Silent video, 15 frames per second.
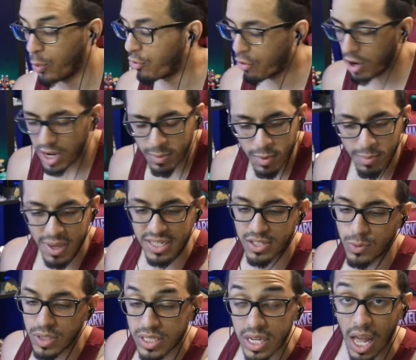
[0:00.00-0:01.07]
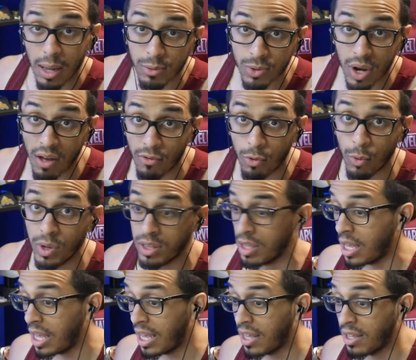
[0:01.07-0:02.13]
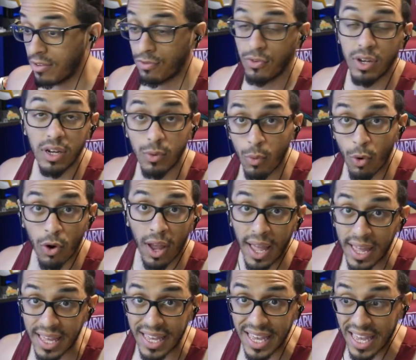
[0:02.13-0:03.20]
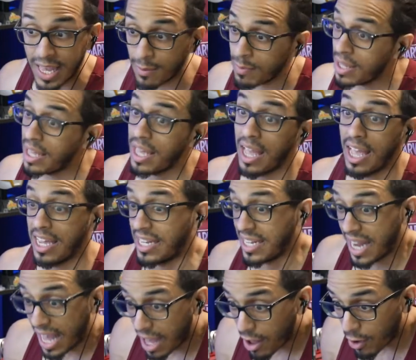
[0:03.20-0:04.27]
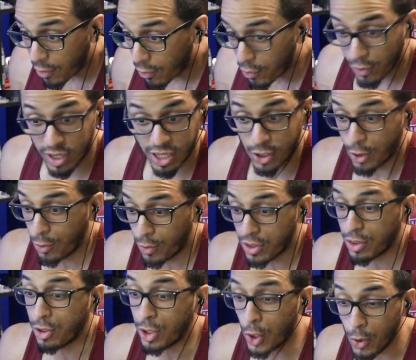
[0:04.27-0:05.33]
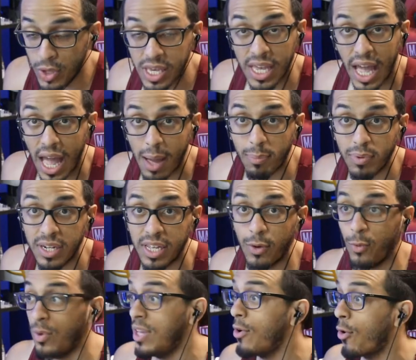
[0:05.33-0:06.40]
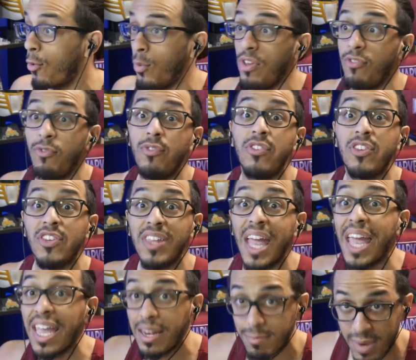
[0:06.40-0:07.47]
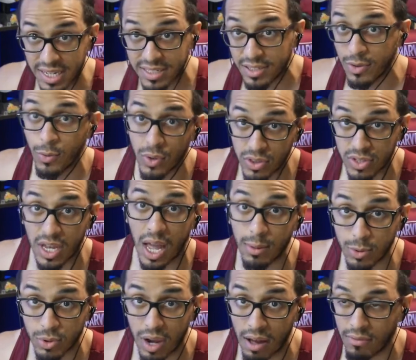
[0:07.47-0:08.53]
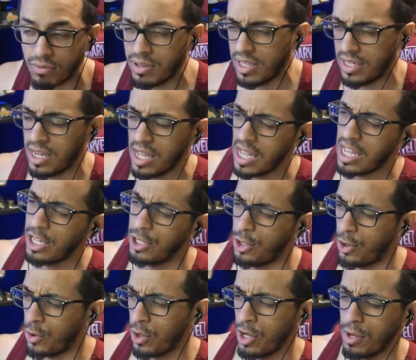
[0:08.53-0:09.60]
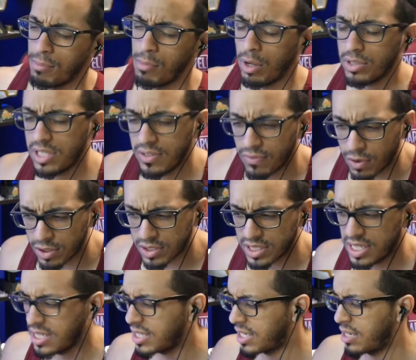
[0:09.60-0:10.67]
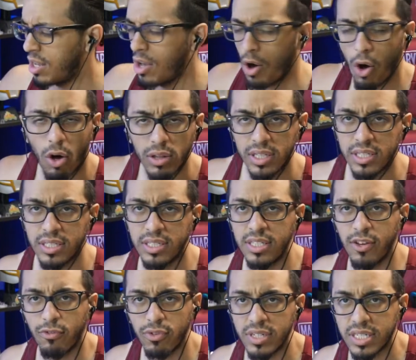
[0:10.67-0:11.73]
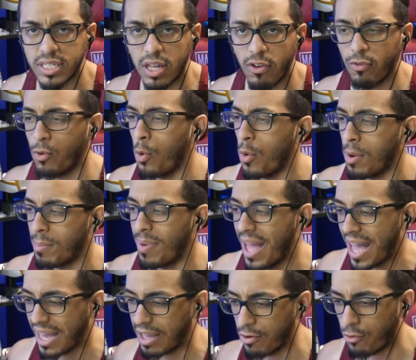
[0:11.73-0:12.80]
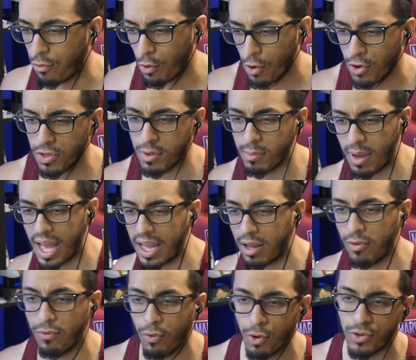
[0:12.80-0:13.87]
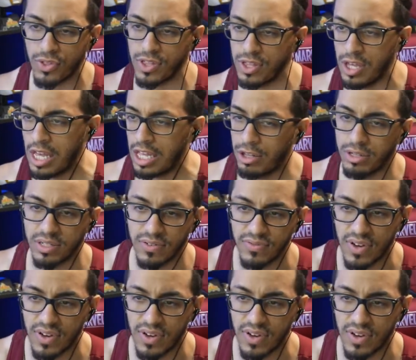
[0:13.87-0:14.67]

We've already been messing with time travel with Infinity War Endgame, and now, you know, with Loki happening, we are we've stayed messing with time travel and, you know, multiverses and all this different stuff going back and forth and back and forth and there's a